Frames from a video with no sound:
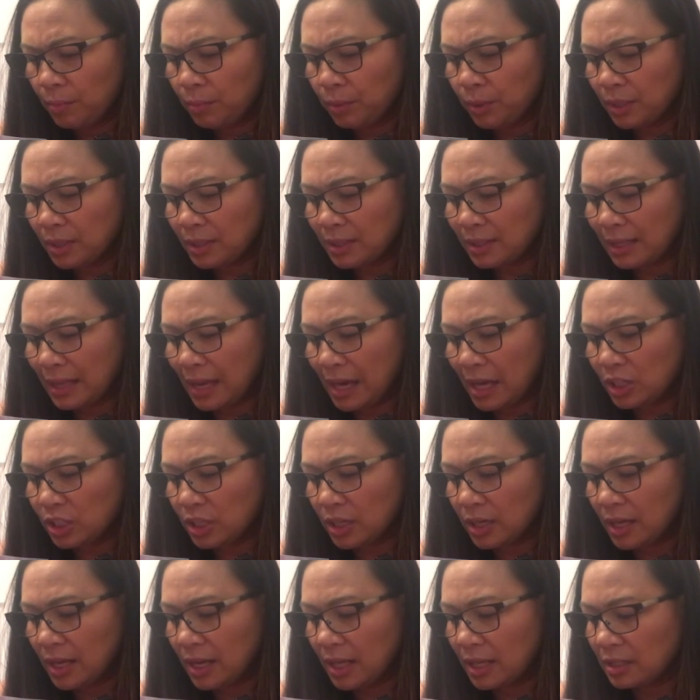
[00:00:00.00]
plus lash
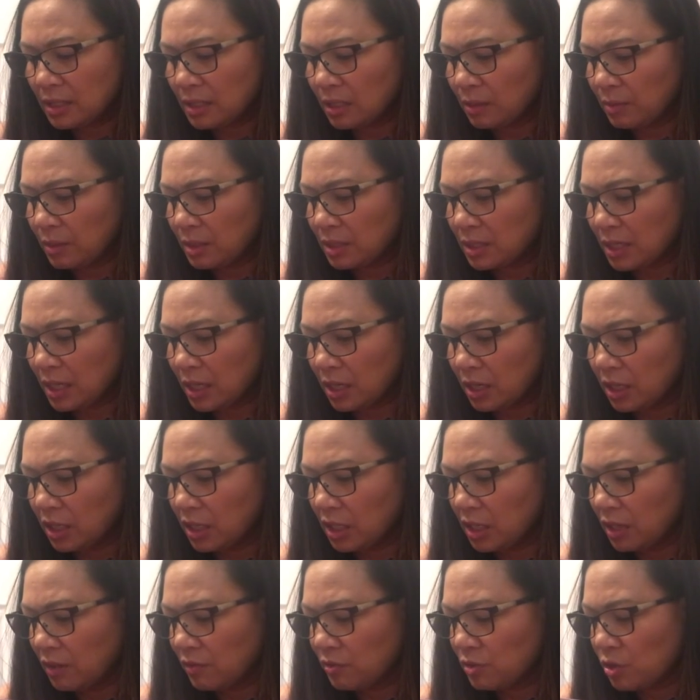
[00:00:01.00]
enhancing mascara
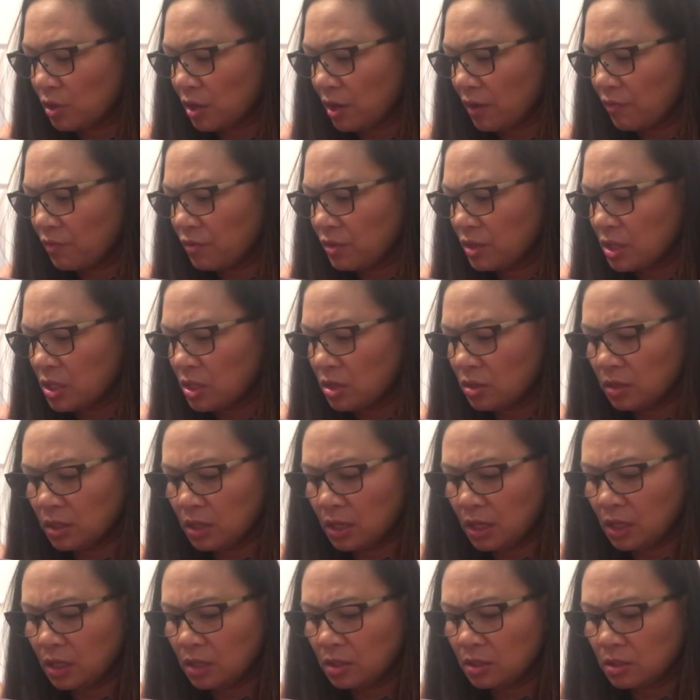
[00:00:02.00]
gives you everything you
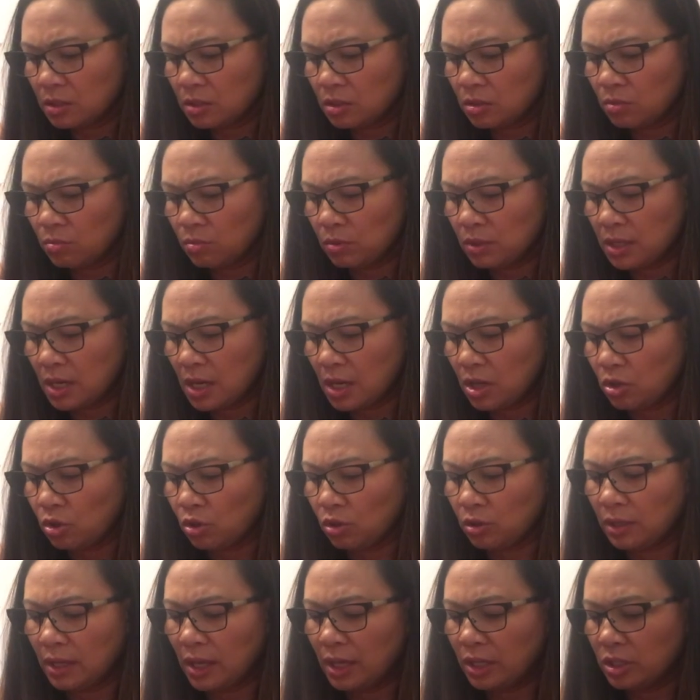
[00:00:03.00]
need to take
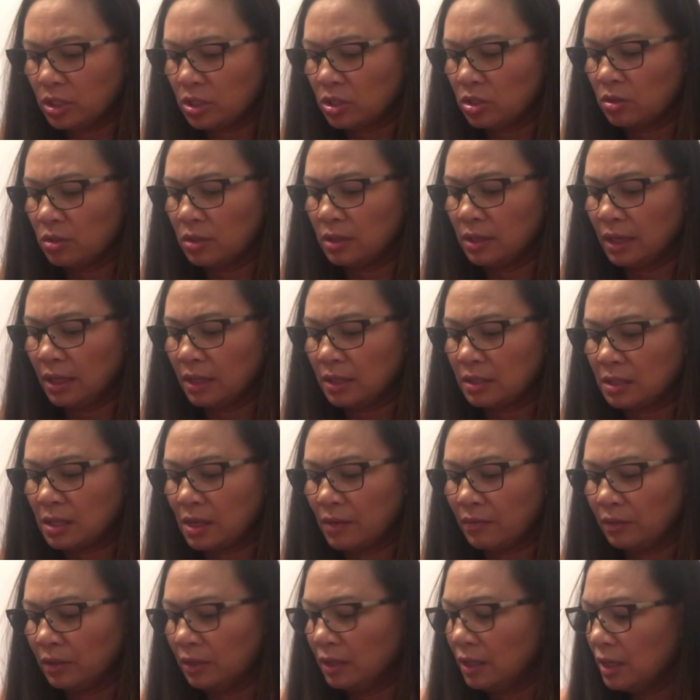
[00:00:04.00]
your lashes to the next
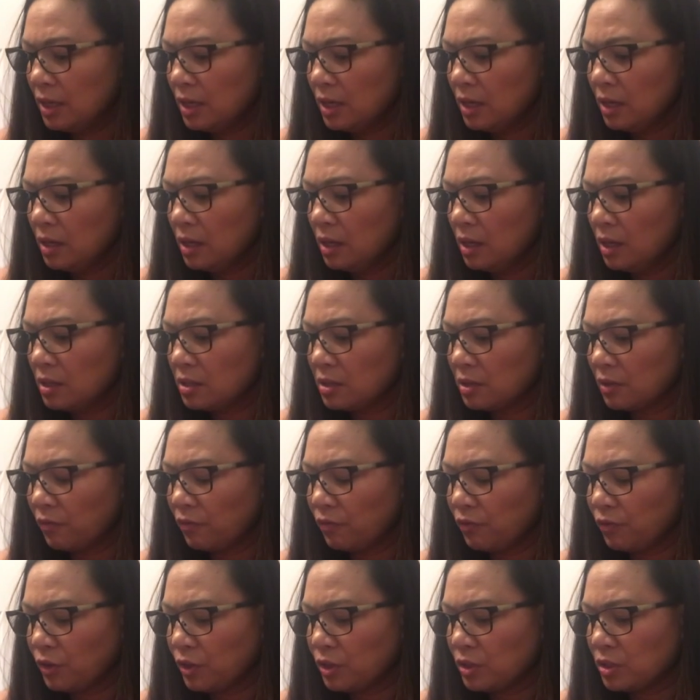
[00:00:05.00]
level. It's the
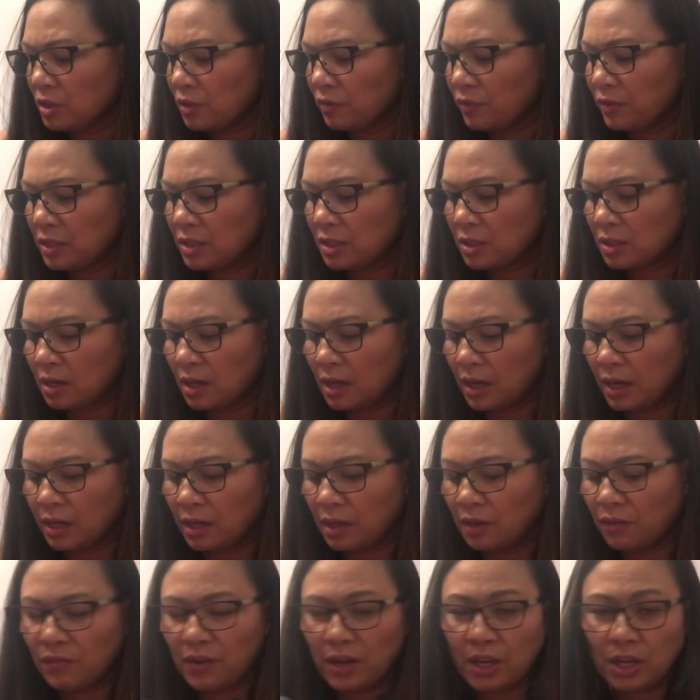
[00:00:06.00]
first of its kind
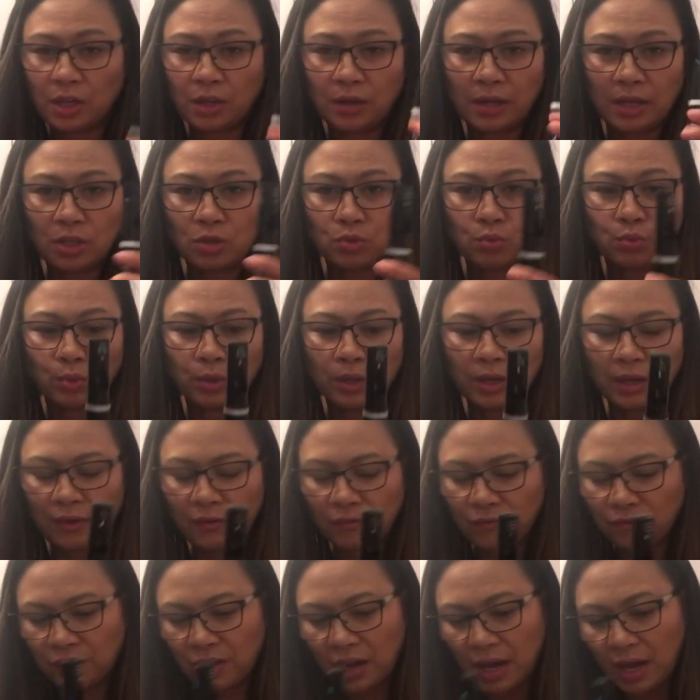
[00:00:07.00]
and valued at $25.
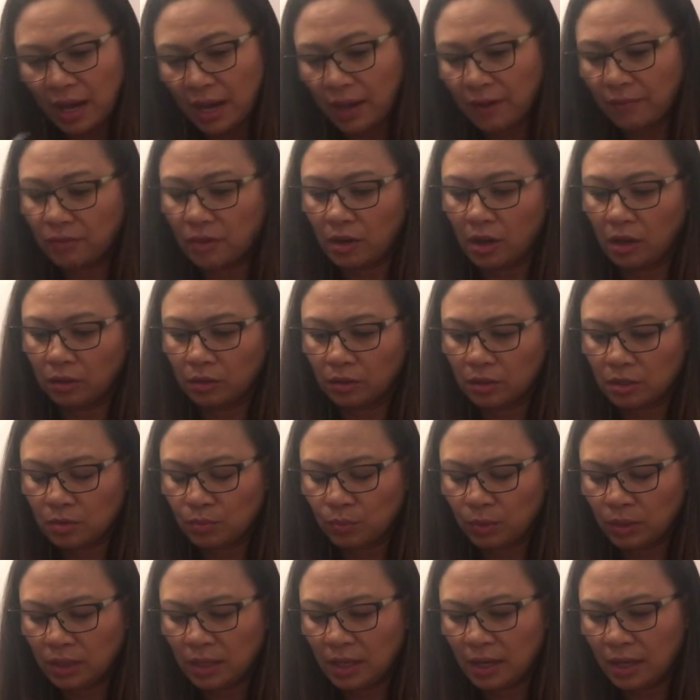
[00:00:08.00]

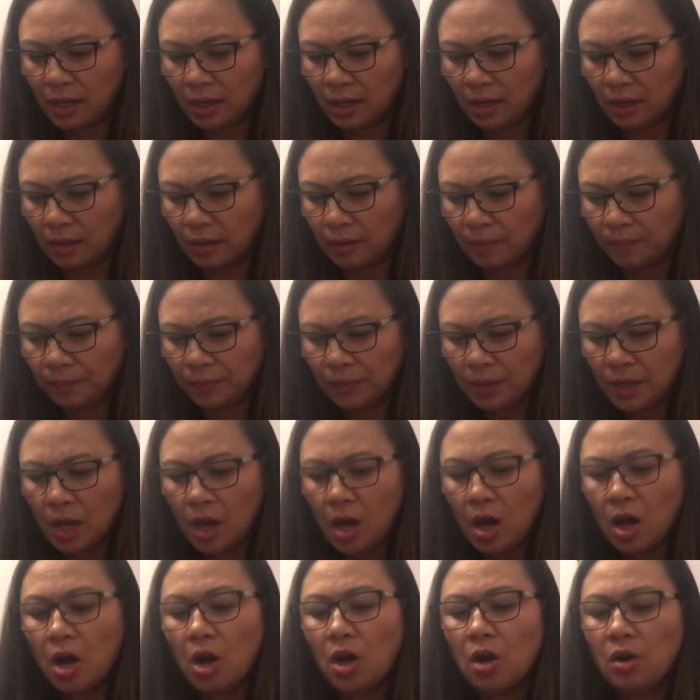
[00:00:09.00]
What the heck?
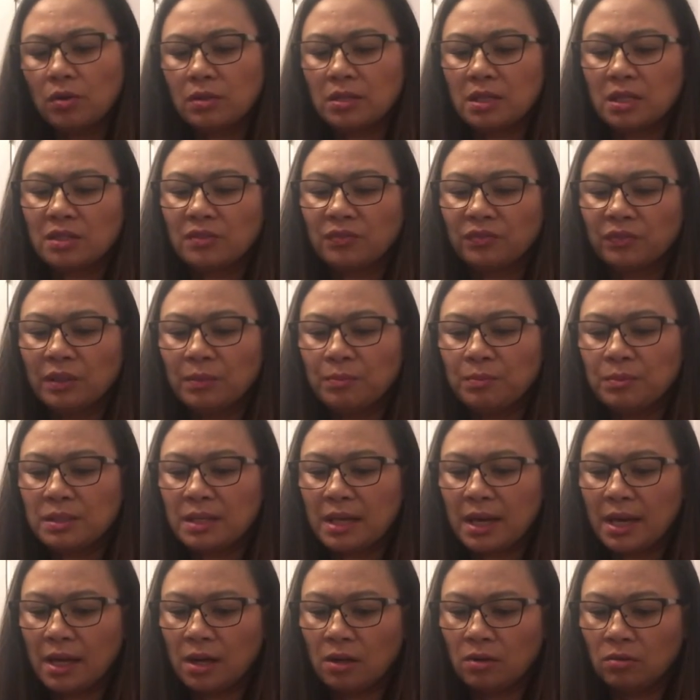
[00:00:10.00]
Oh, it says flip
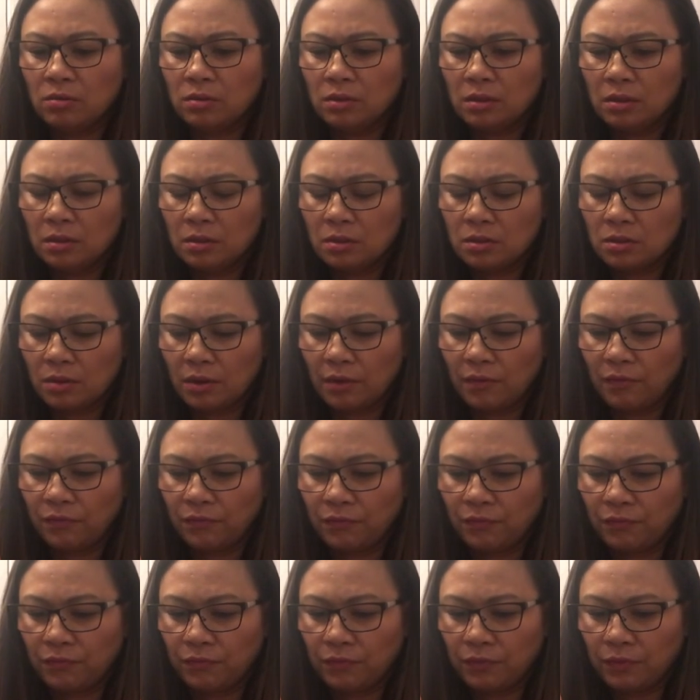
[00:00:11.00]
down. So I
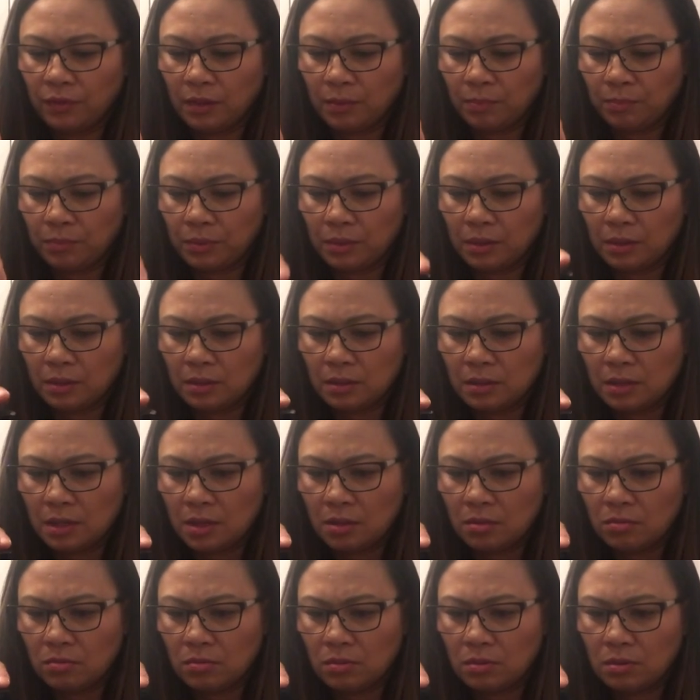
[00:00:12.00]
flip this
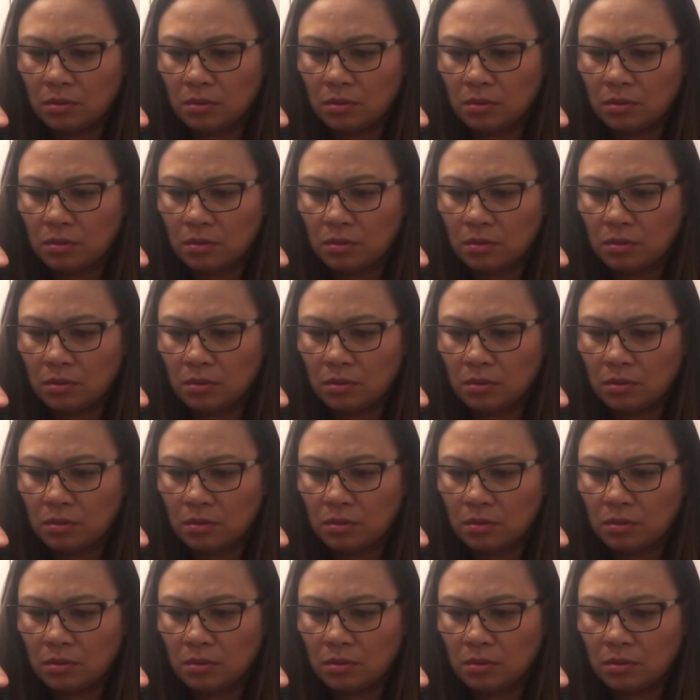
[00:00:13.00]
down?